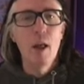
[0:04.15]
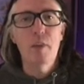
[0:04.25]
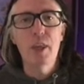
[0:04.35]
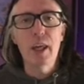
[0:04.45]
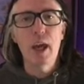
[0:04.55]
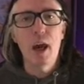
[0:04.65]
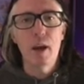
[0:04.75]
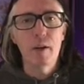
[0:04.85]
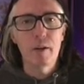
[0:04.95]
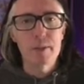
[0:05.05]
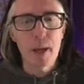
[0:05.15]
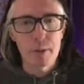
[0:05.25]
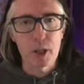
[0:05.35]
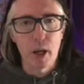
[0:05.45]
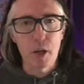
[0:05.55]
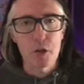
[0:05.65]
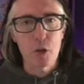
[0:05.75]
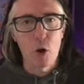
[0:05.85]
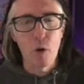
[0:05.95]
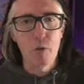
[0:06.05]
The sabotage
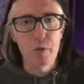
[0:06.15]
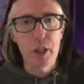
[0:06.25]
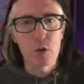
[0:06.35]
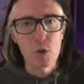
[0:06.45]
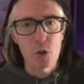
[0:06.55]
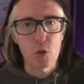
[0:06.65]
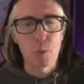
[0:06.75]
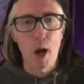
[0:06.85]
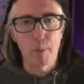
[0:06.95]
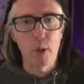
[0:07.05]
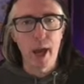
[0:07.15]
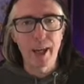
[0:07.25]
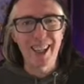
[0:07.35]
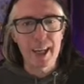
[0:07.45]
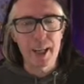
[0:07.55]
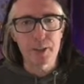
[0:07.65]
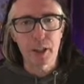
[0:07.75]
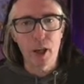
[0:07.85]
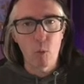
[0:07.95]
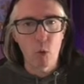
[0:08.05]
of the crucial pipeline
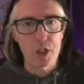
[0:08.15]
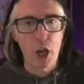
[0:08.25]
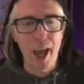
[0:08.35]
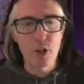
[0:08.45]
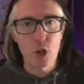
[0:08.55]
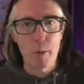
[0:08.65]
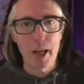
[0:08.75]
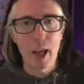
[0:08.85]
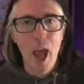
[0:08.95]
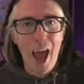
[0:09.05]
connecting Russia and Germany